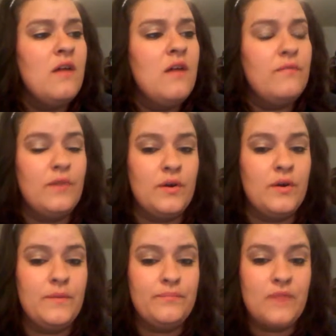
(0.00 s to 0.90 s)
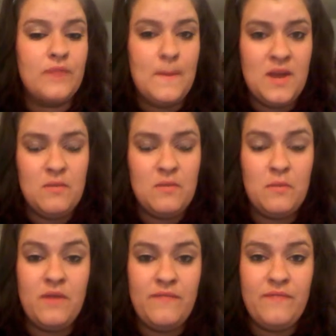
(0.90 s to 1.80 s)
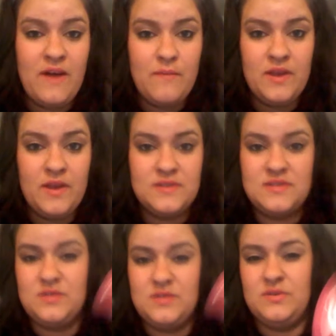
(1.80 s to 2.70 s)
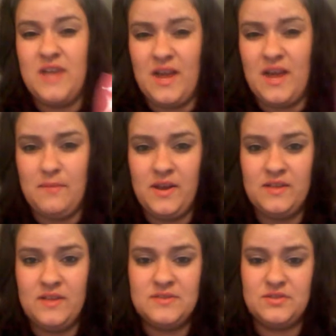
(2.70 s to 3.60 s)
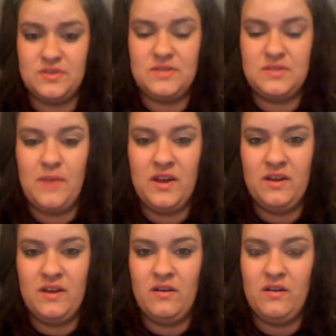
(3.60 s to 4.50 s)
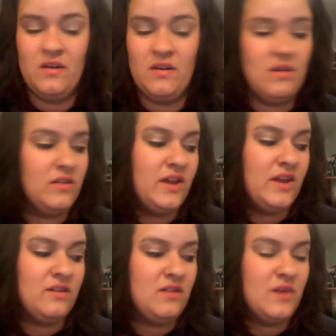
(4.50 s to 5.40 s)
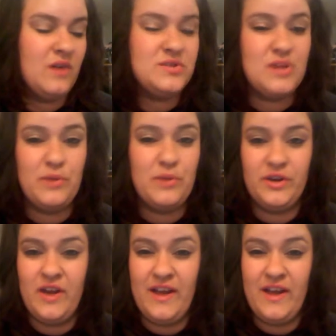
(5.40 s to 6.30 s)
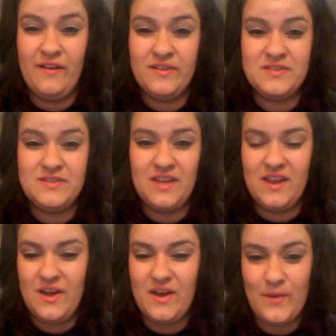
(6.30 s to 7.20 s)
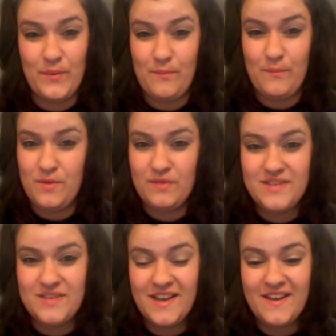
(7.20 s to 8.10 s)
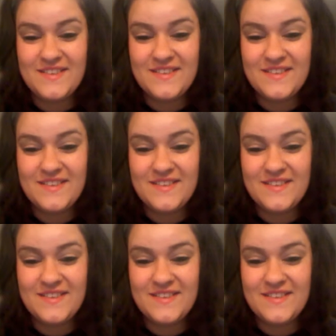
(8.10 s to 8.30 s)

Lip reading: for a minimum of 5 minutes to 10 minutes, just depending on like how stubborn your hair is, to get it removed, I guess.